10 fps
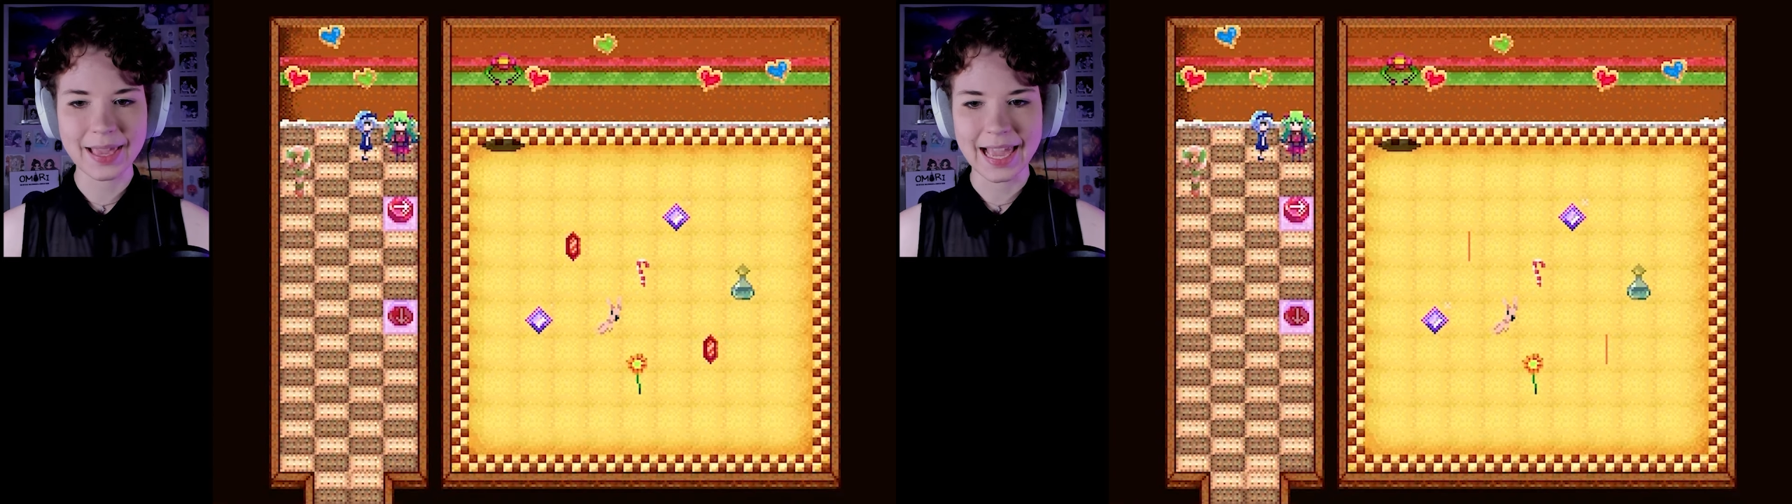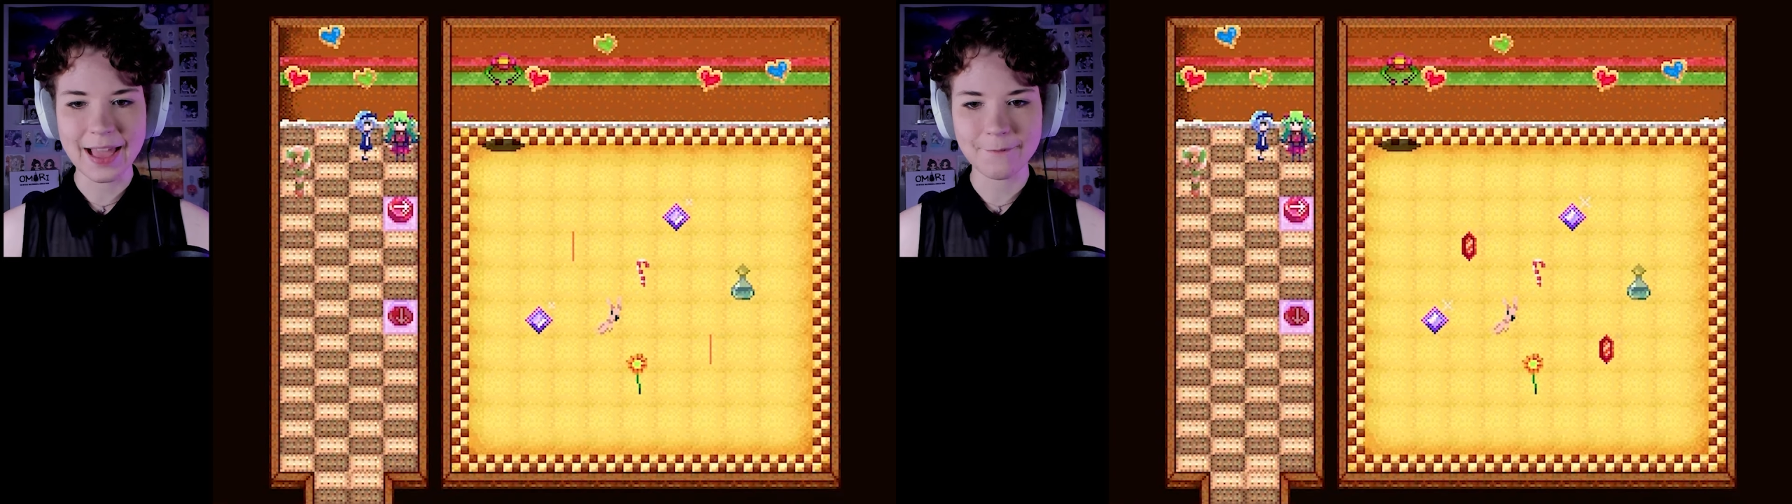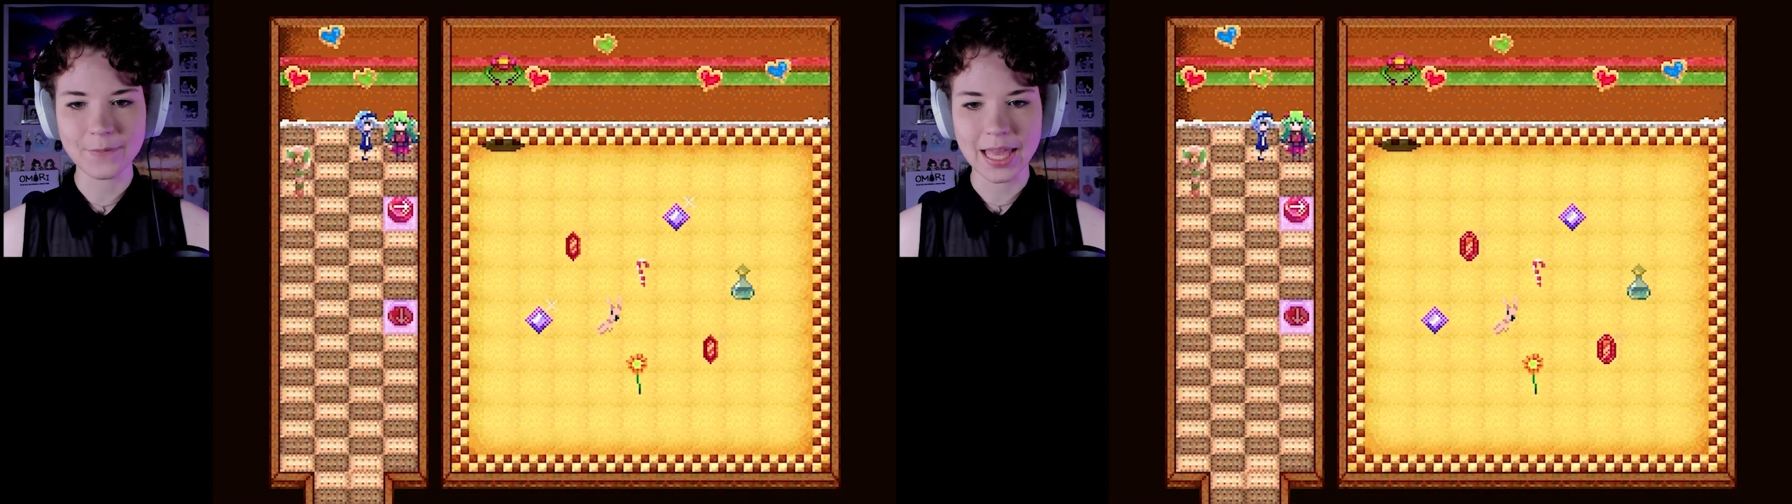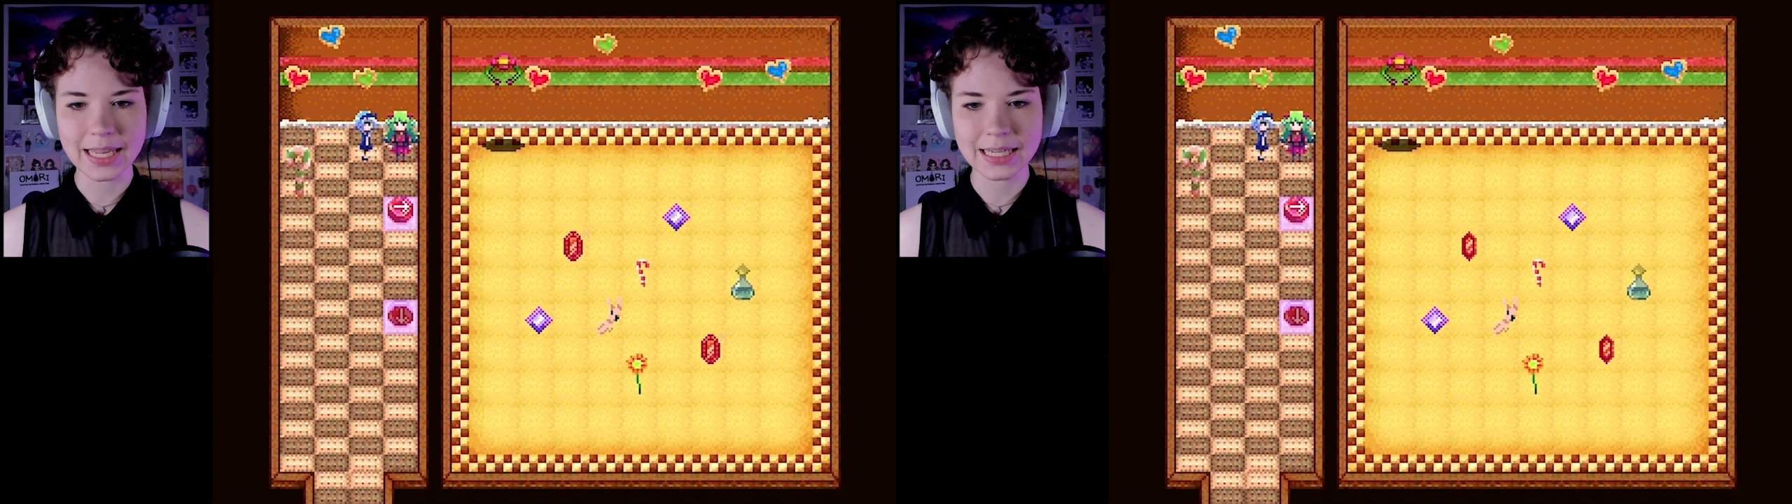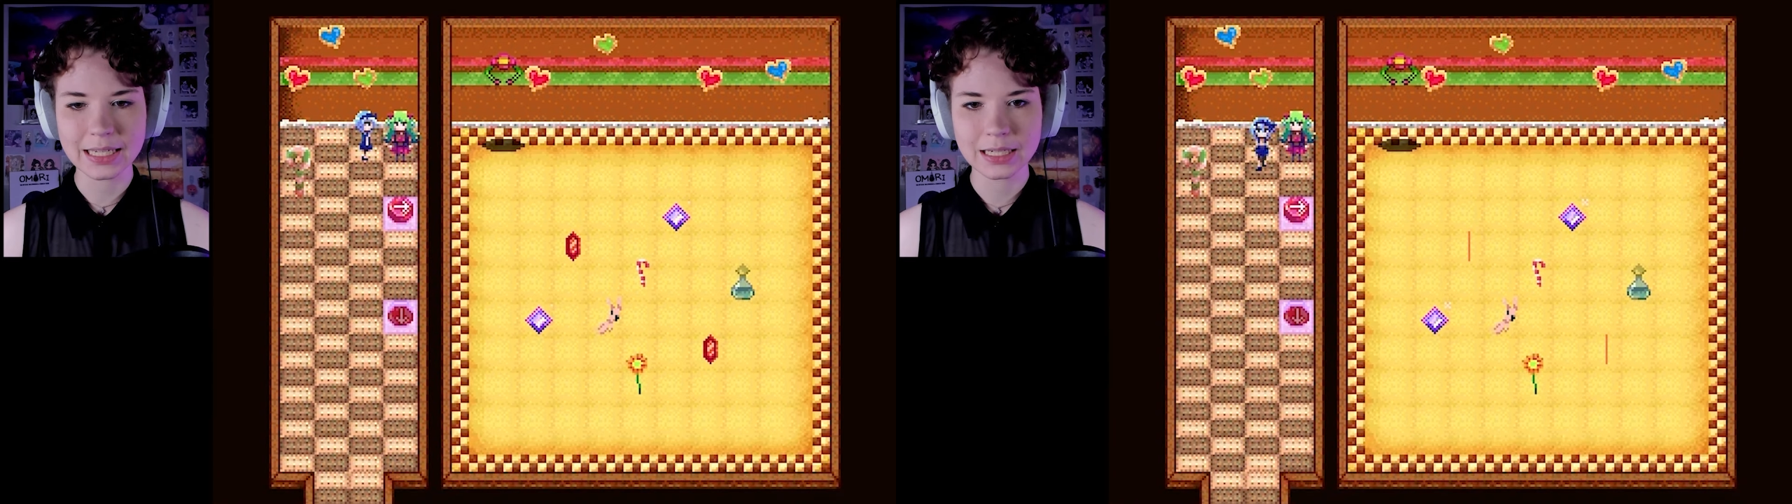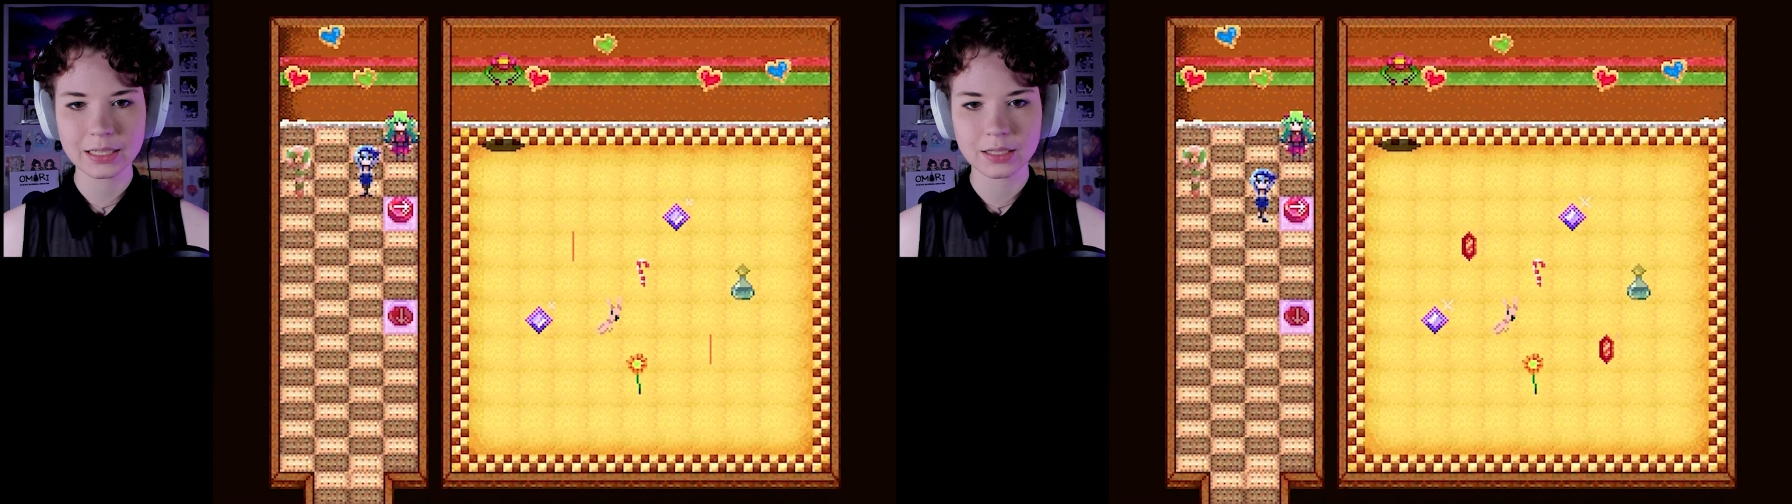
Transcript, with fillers: Okay, have fun.